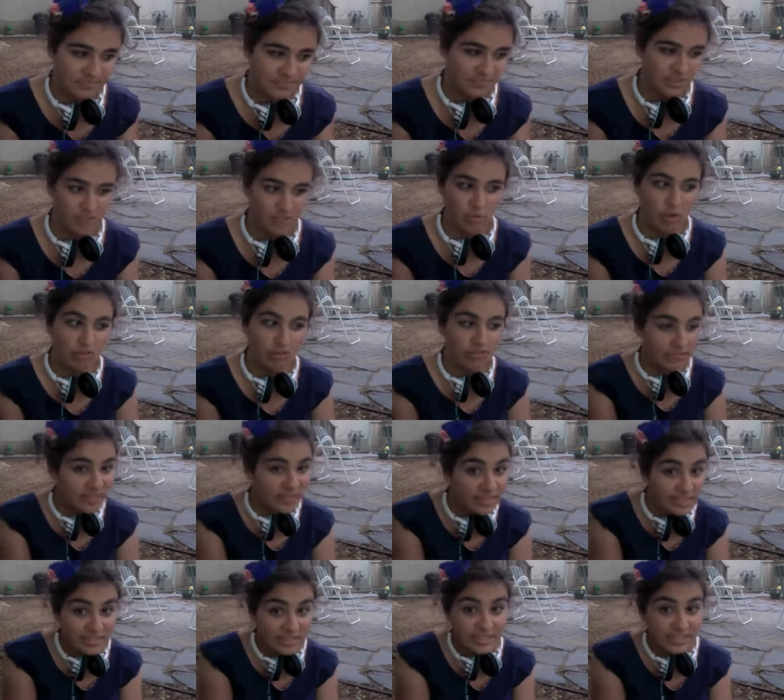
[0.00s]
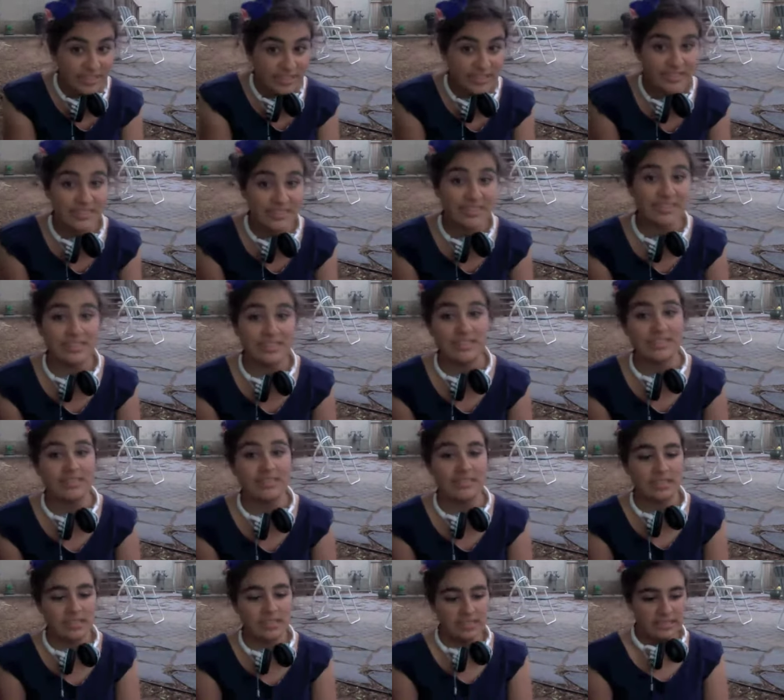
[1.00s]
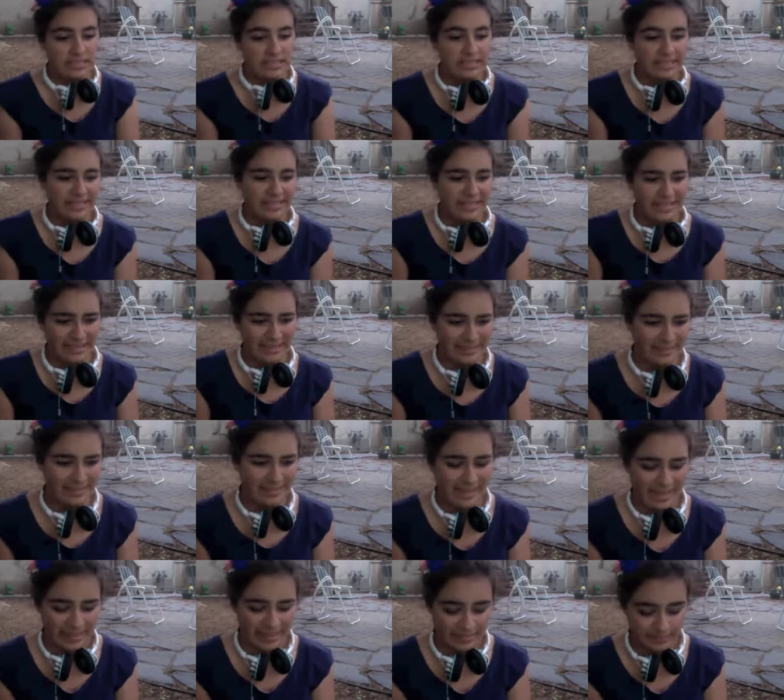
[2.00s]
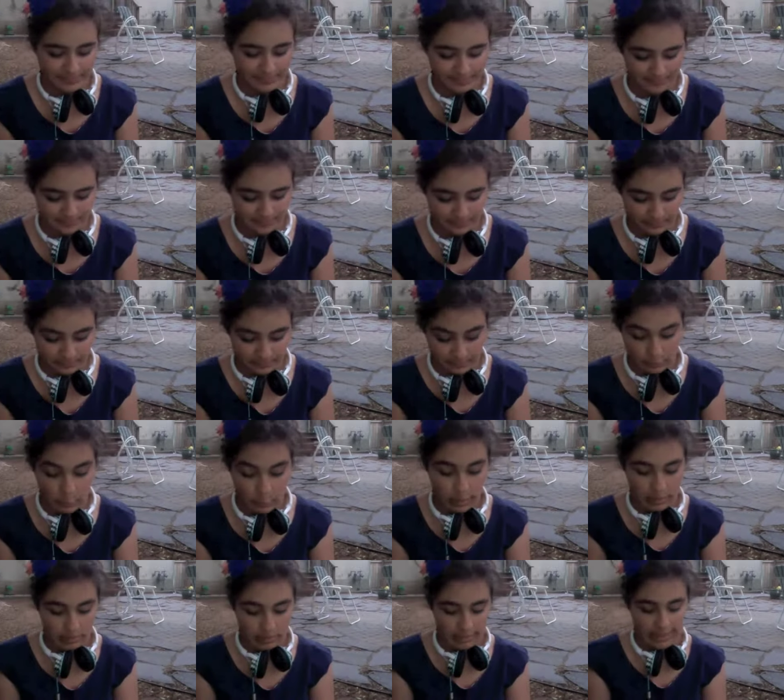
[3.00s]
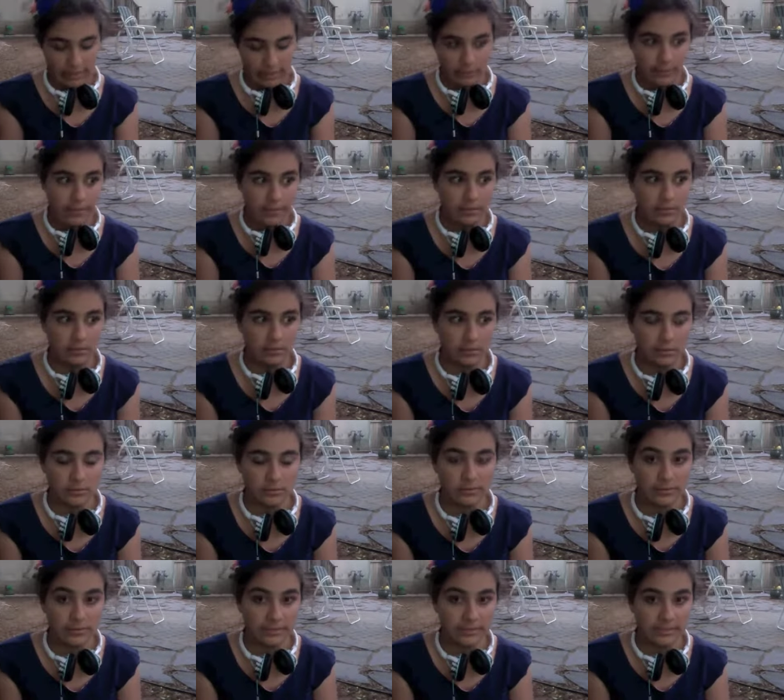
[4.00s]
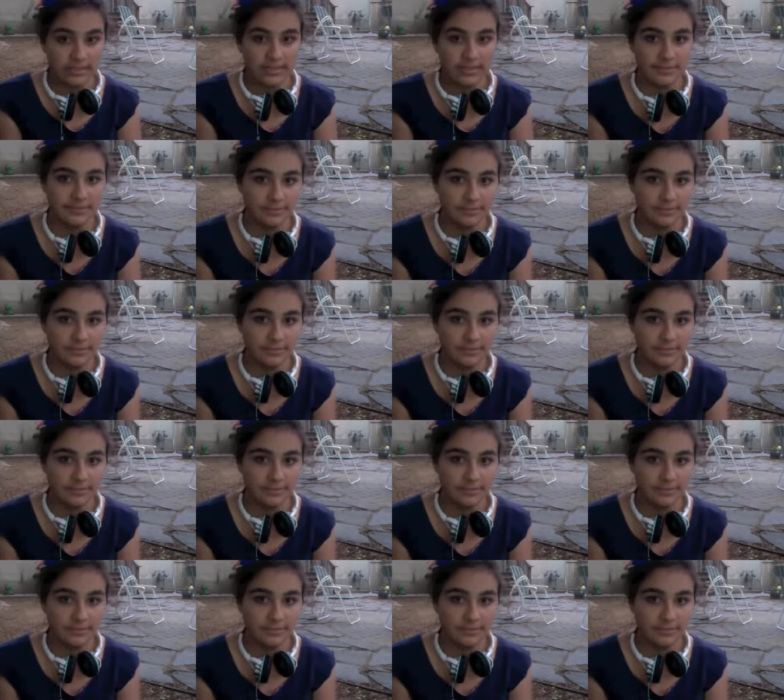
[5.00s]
small villages and in like well anywhere really